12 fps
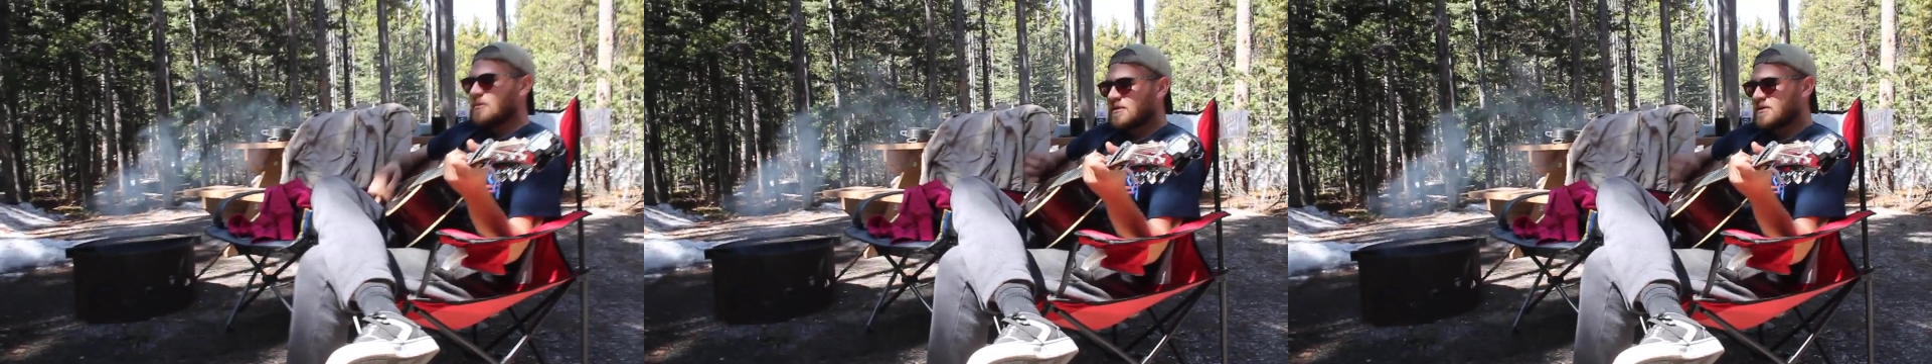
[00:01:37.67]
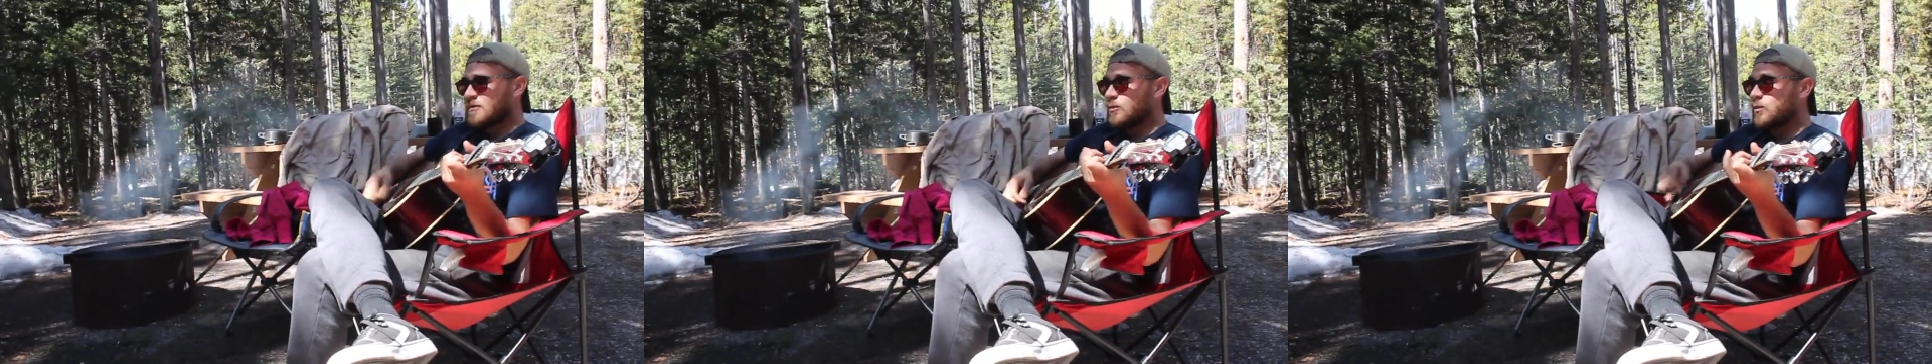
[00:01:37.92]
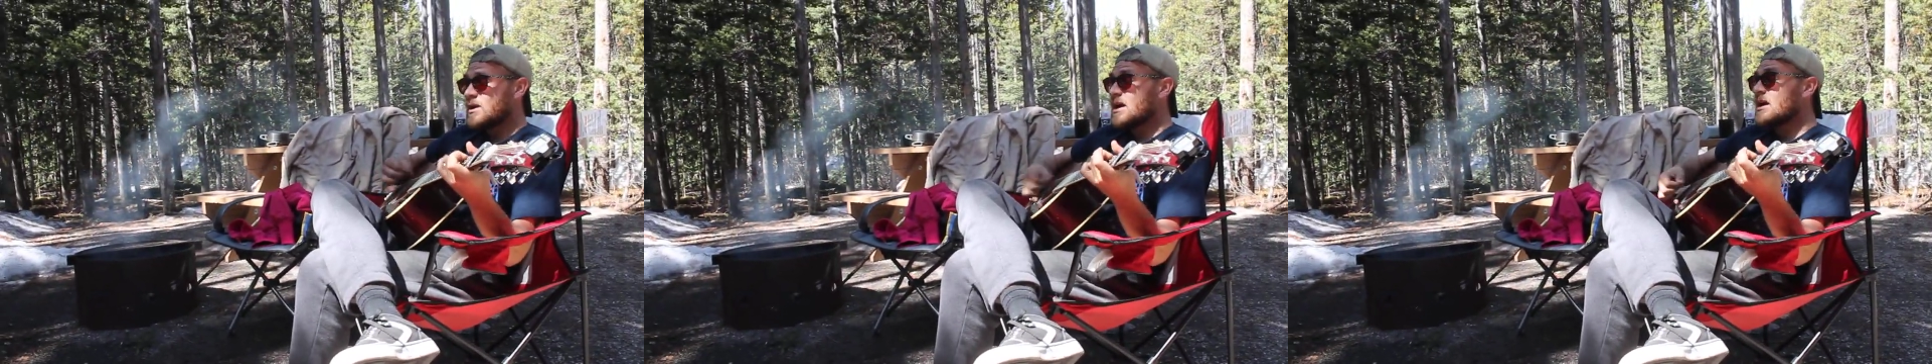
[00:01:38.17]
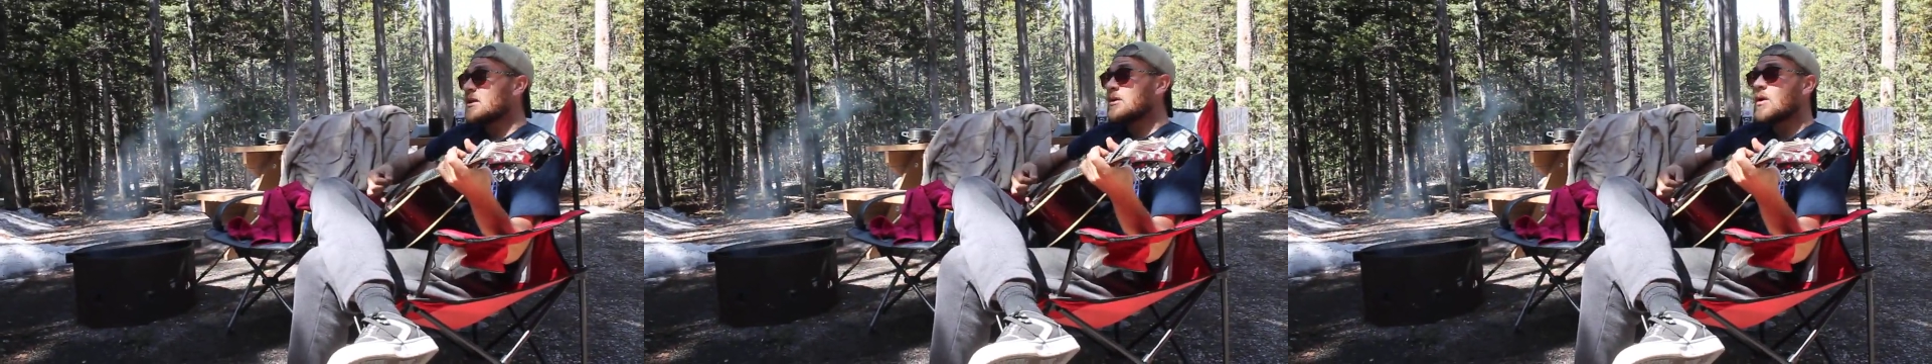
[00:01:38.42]
with the
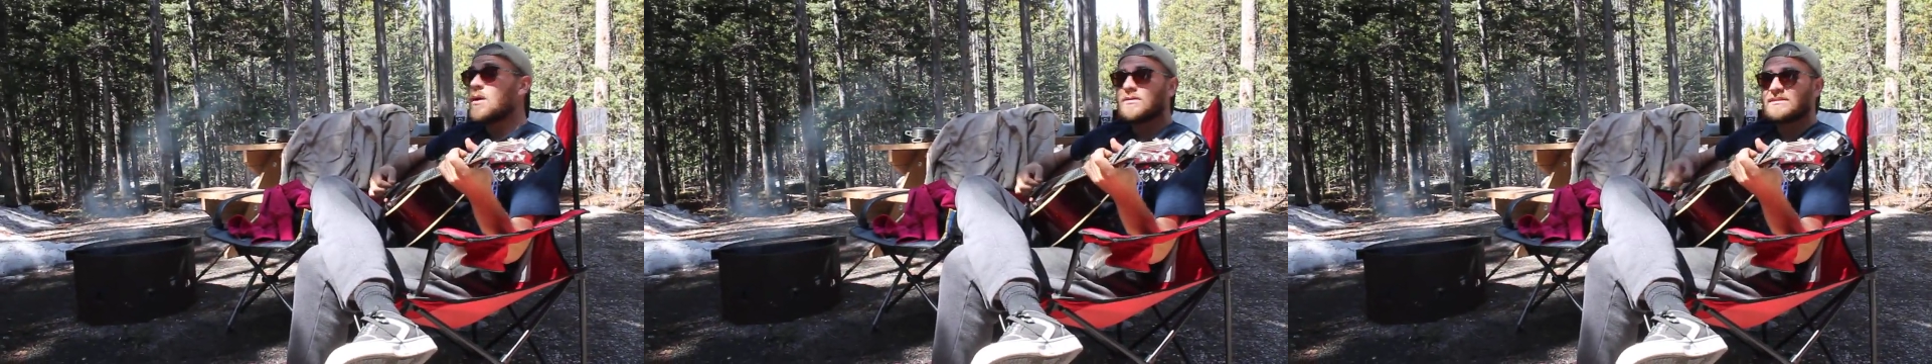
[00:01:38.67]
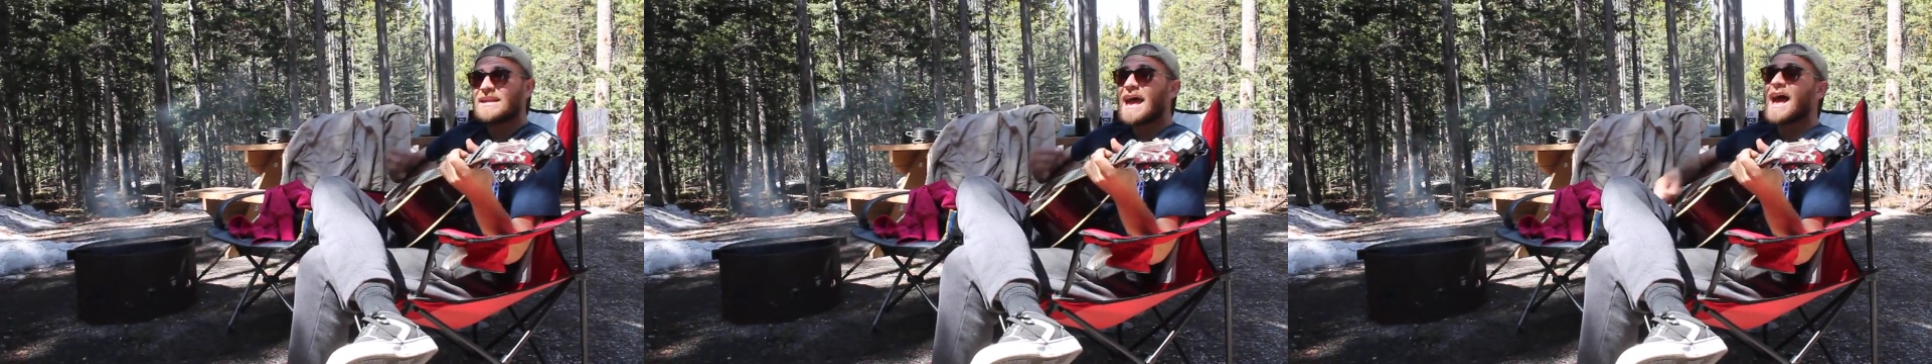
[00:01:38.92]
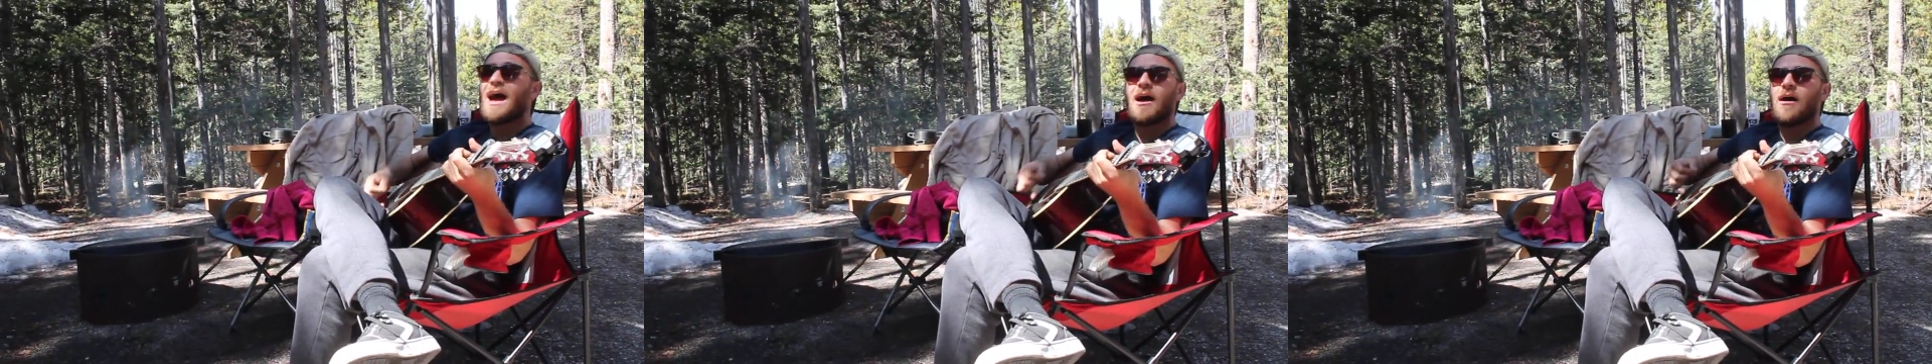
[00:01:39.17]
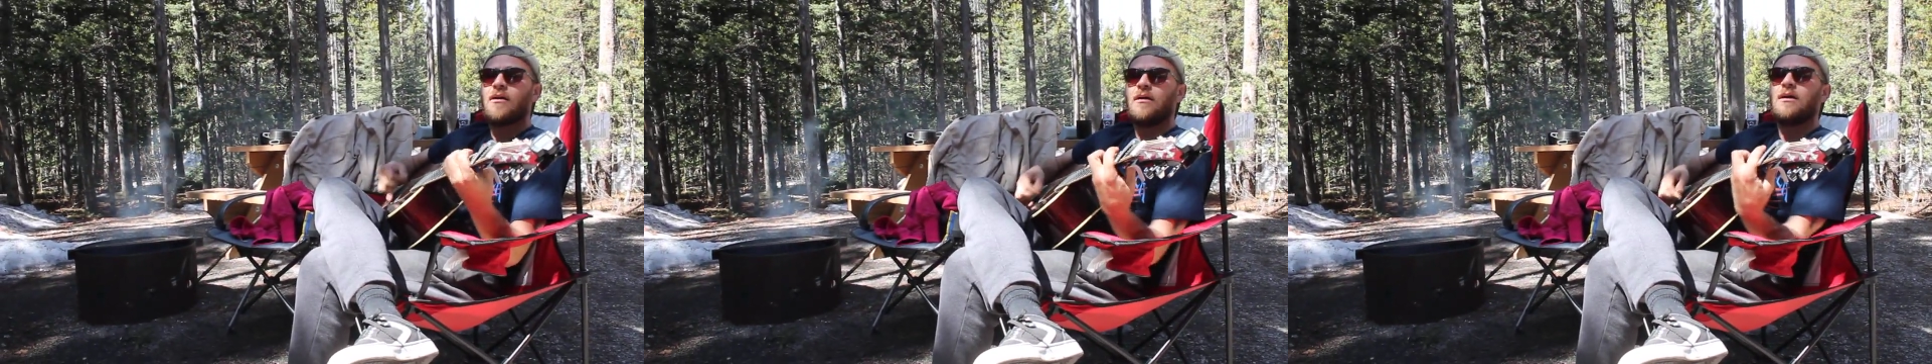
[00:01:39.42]
windows
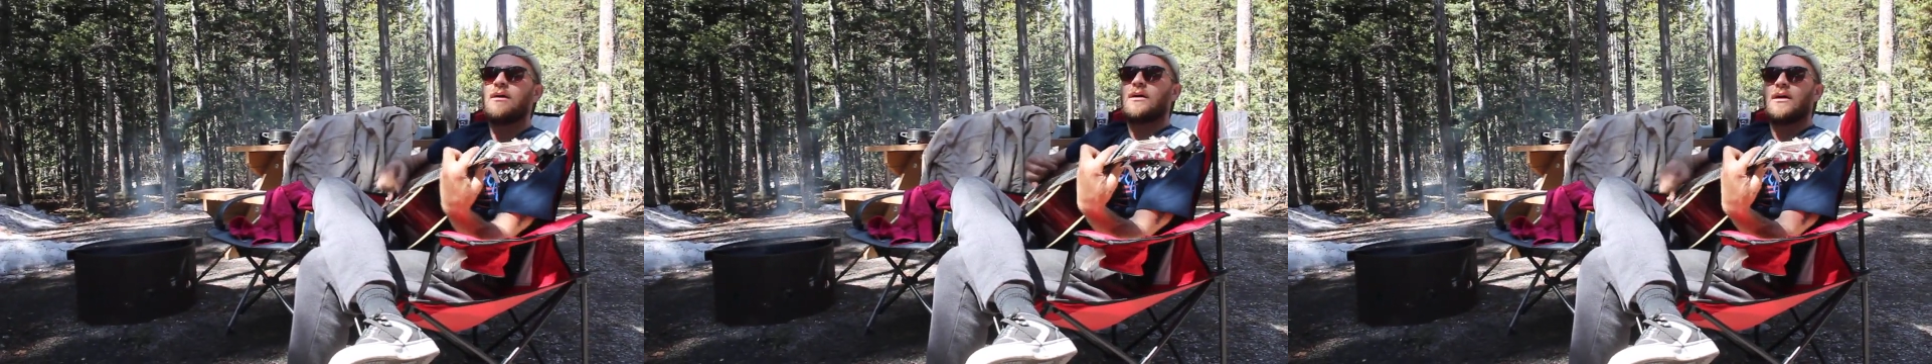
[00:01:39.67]
down